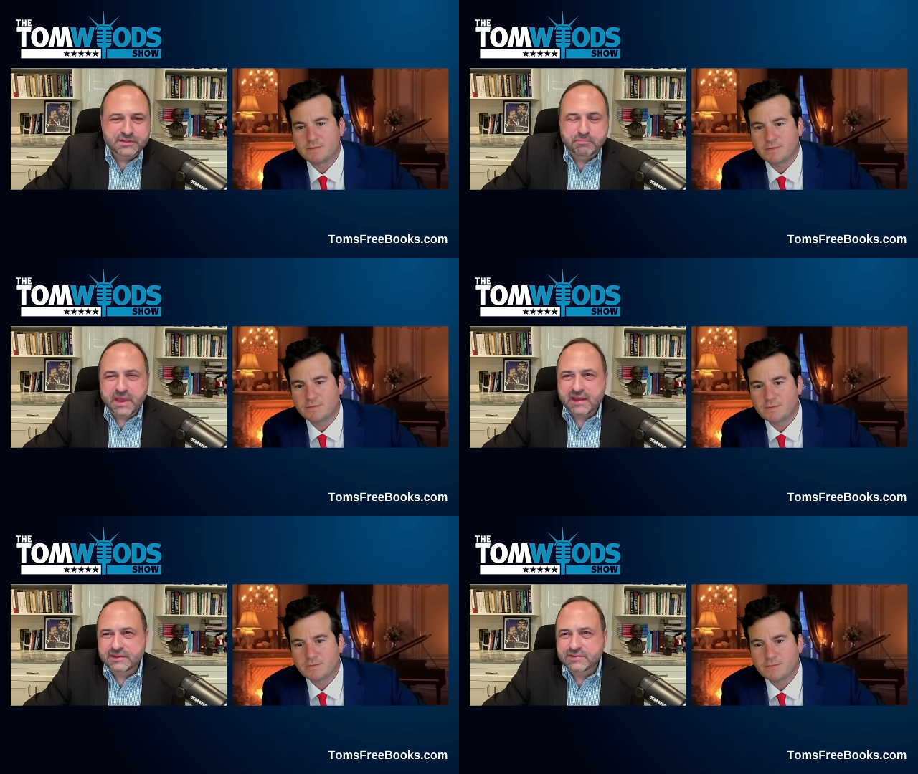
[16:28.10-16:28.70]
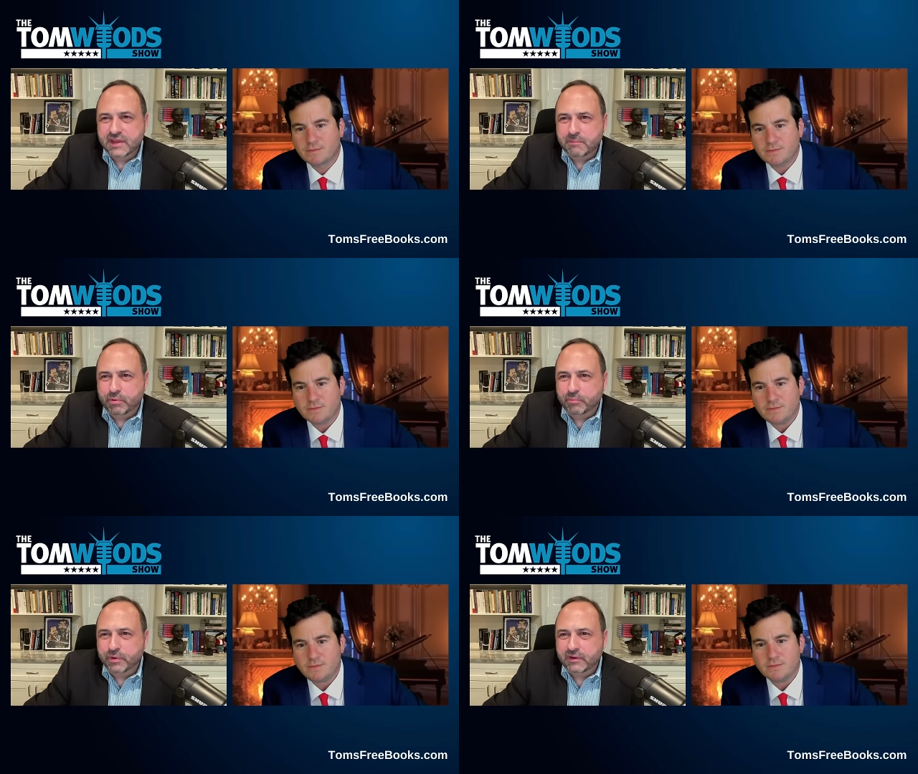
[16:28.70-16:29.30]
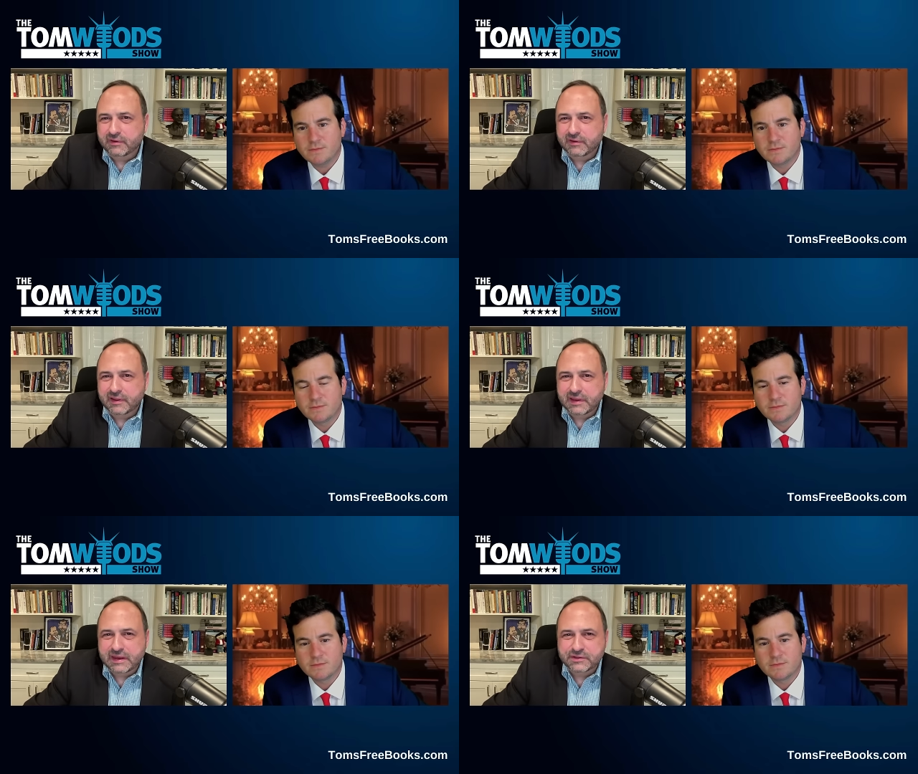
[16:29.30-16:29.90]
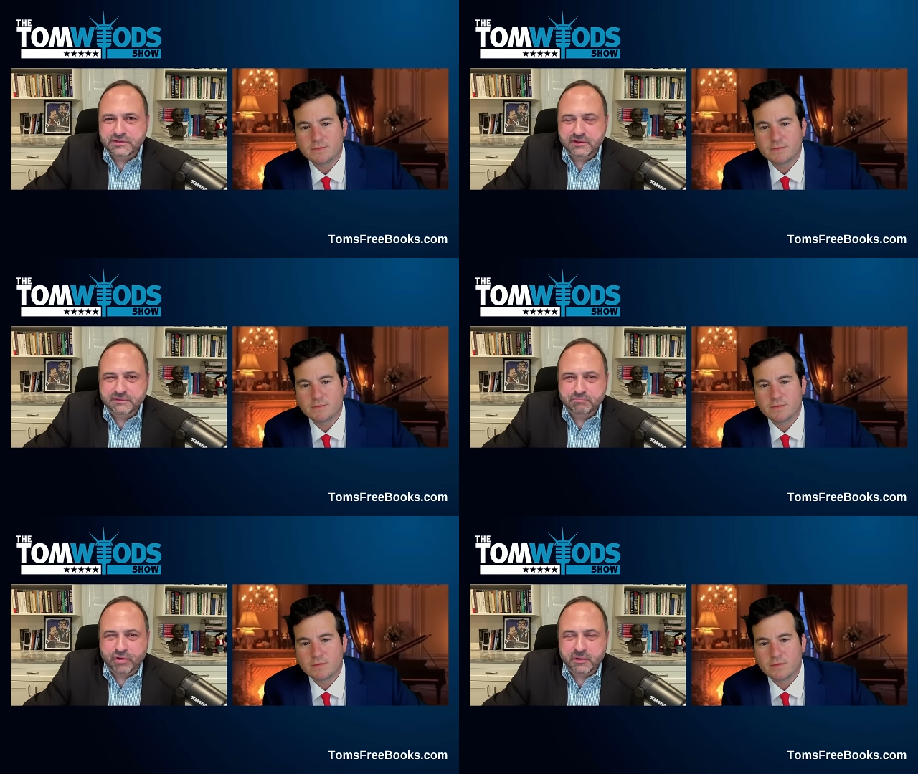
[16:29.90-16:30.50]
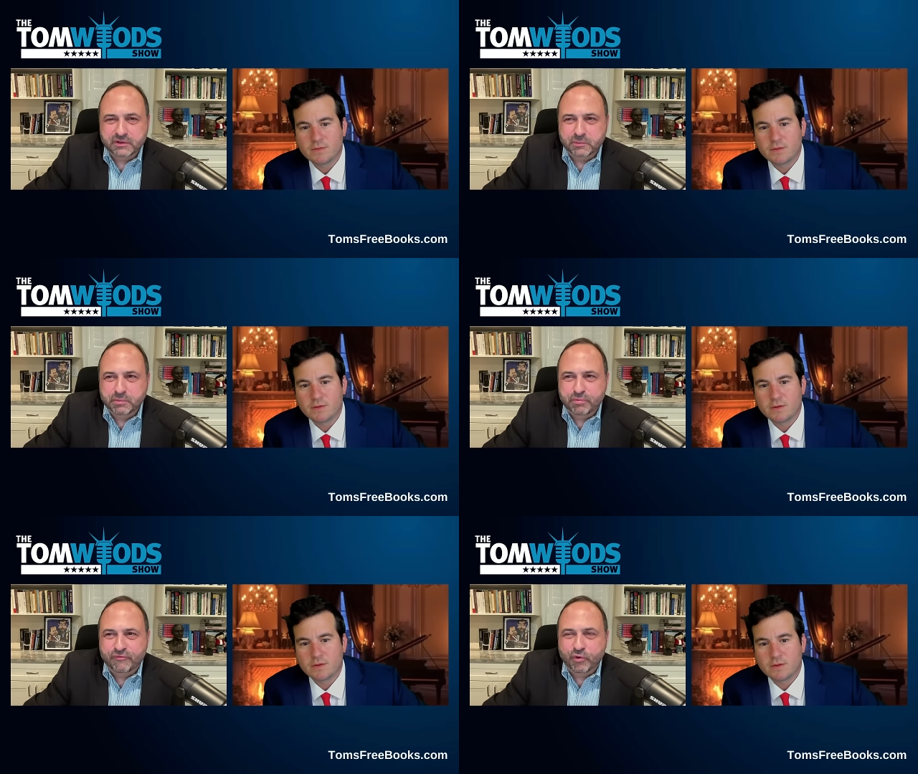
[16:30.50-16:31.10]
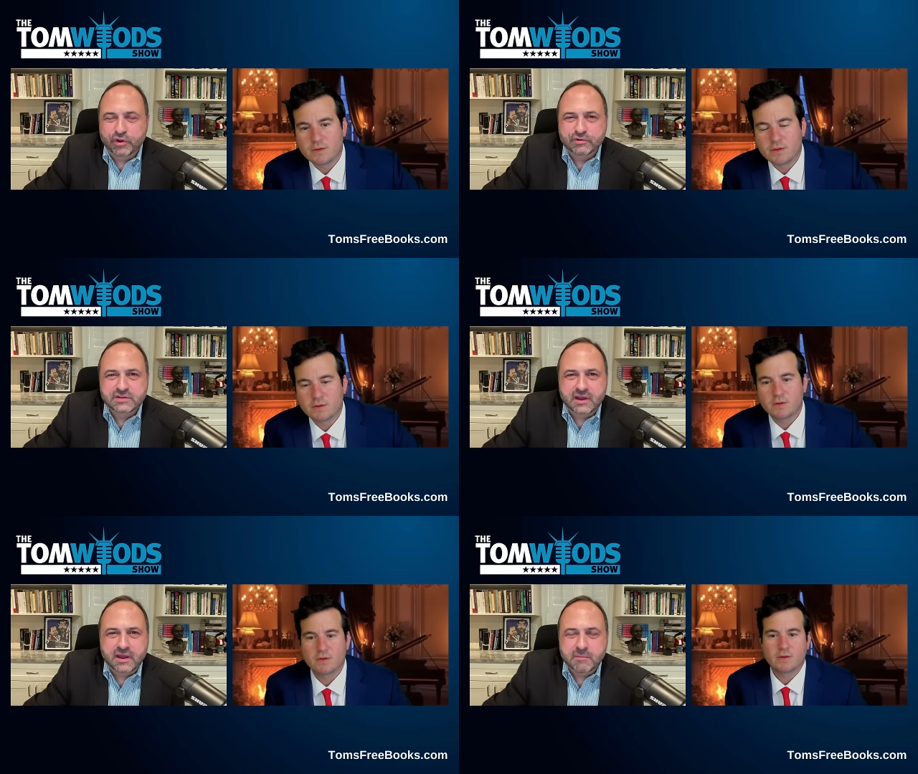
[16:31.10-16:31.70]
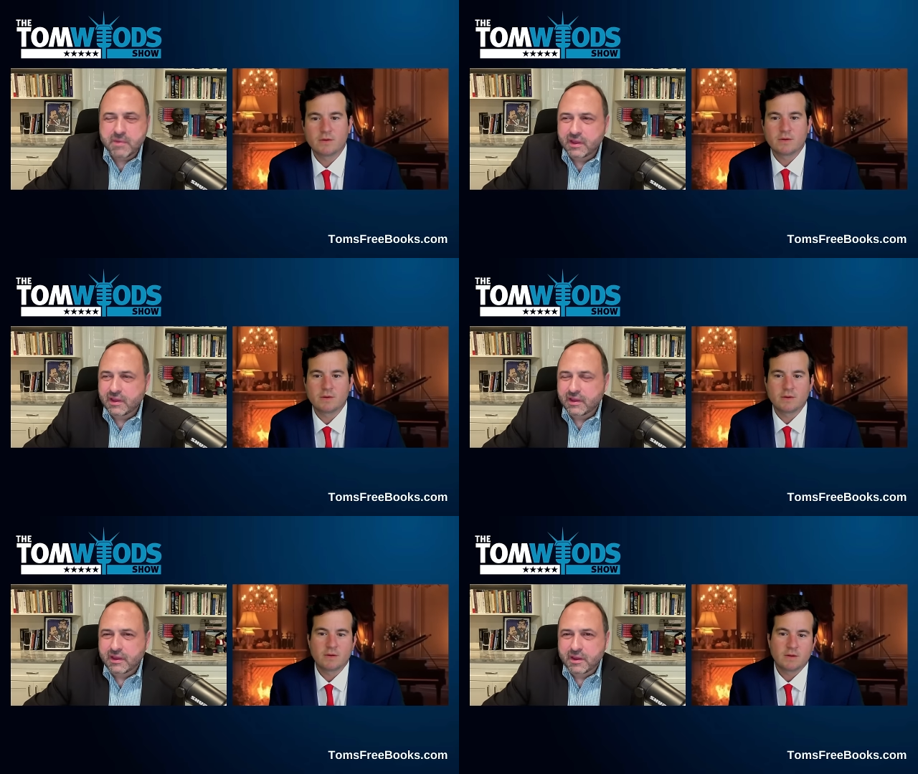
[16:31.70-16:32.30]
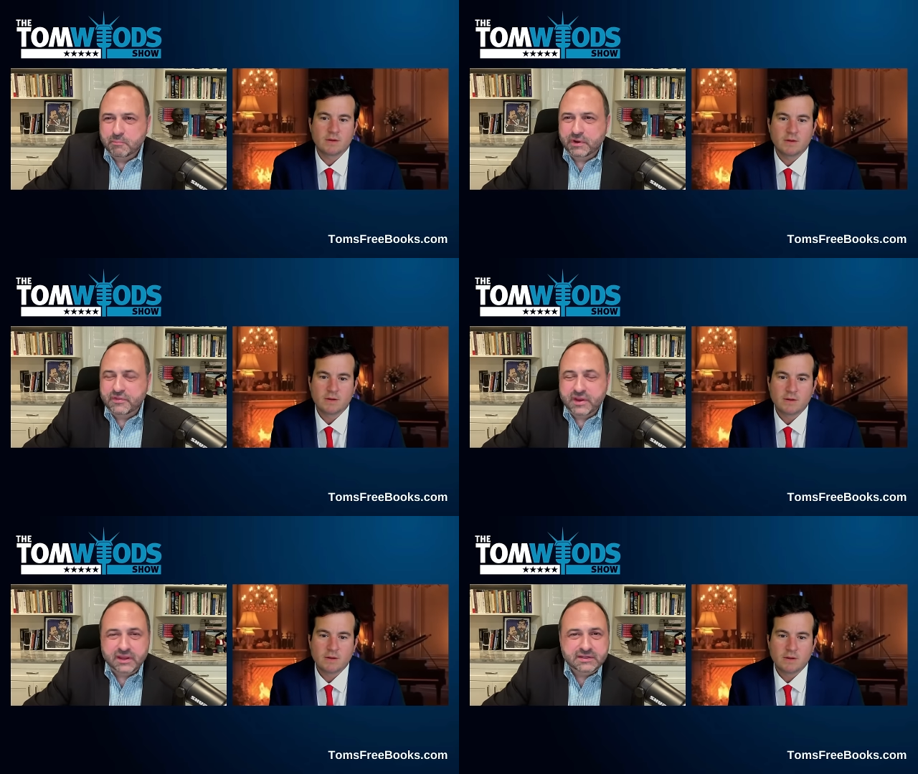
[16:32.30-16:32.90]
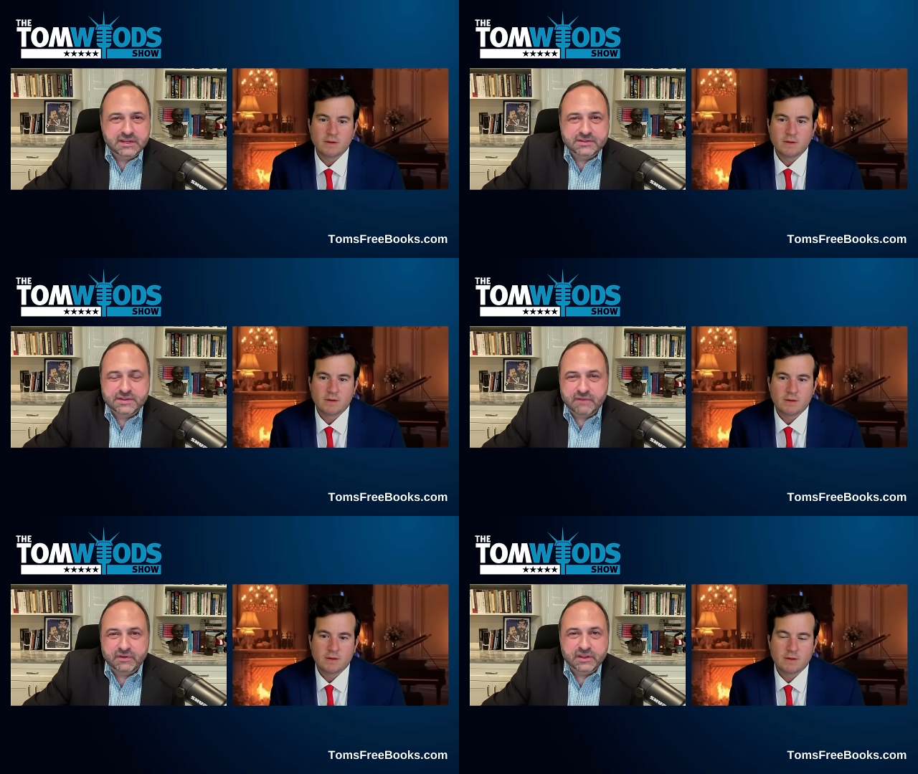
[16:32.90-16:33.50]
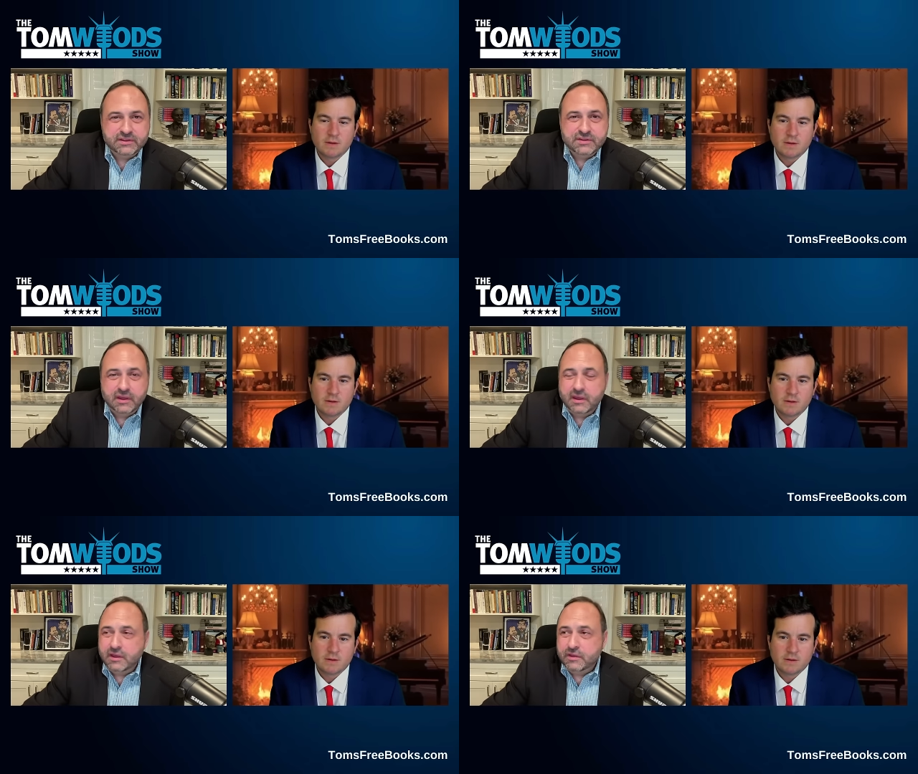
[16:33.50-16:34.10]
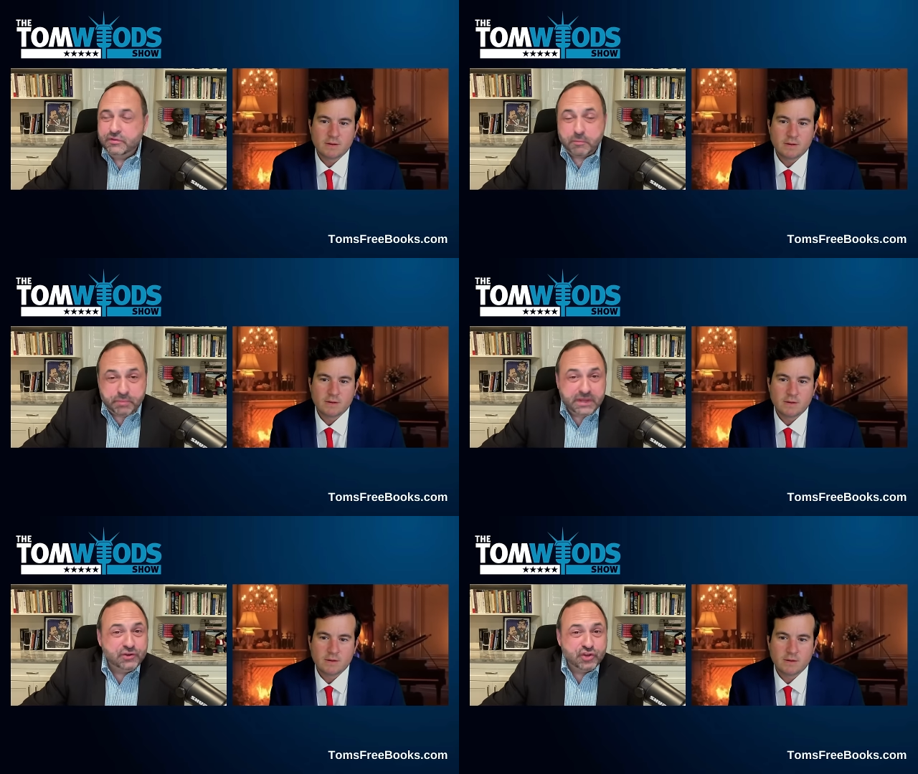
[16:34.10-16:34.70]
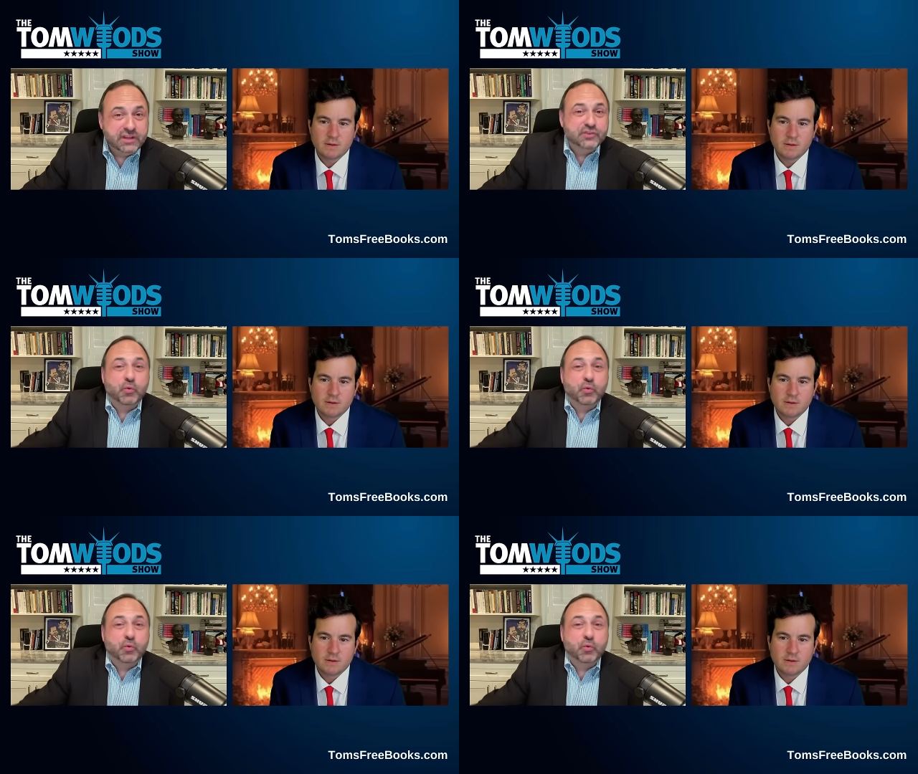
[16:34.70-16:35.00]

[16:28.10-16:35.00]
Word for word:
Speaker 1: a bad example, but and, and it's uh, probably a little bit before your time. But in the 1970s, the Bee Gees